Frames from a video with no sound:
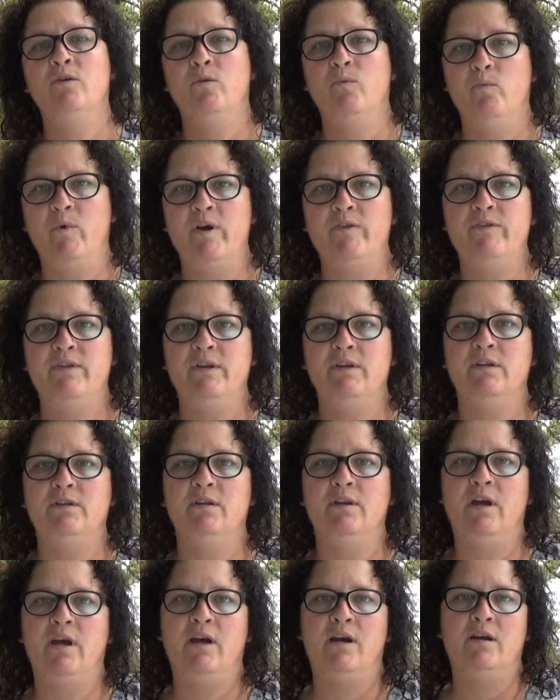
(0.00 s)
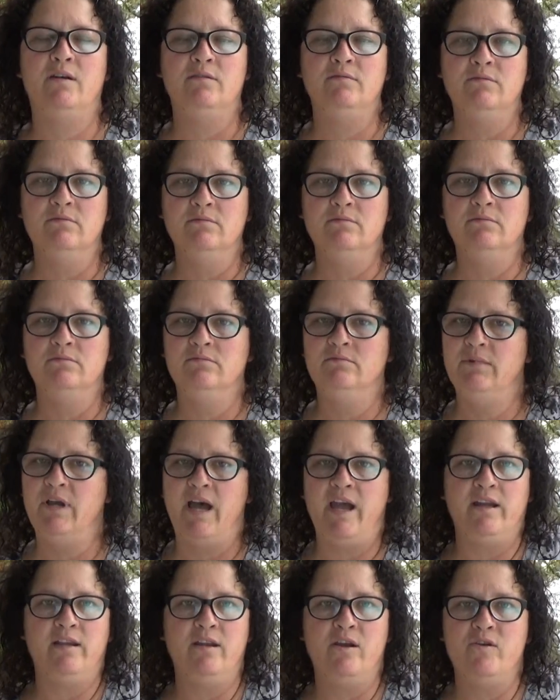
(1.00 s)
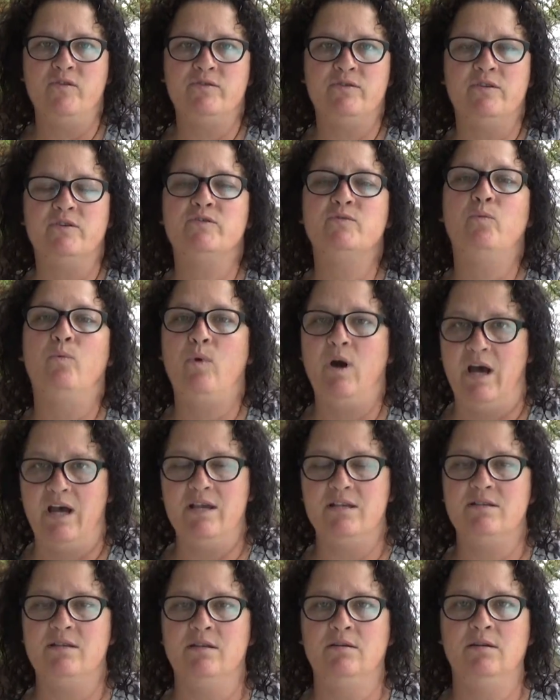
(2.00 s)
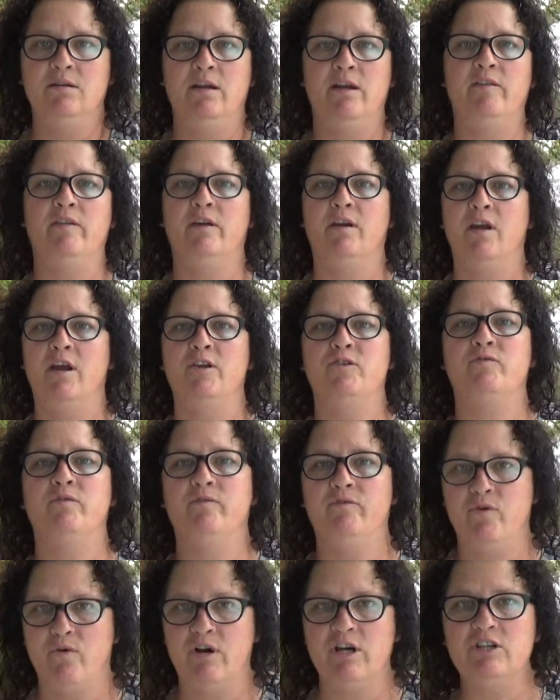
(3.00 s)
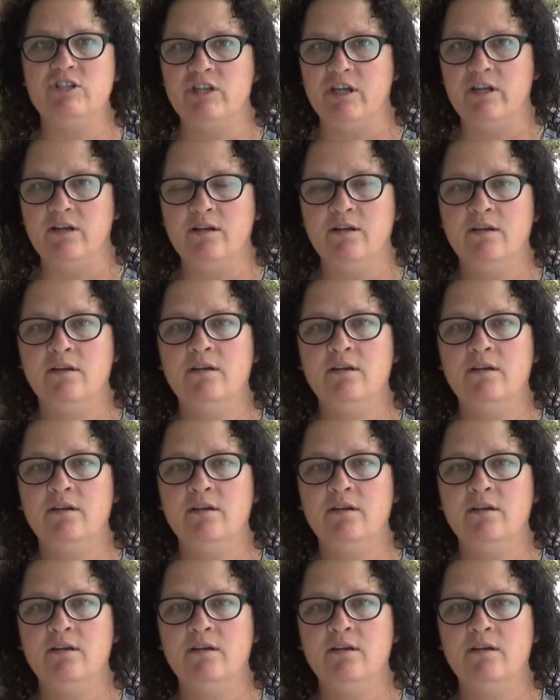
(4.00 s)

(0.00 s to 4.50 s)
what the diagnosis was in the country of origin.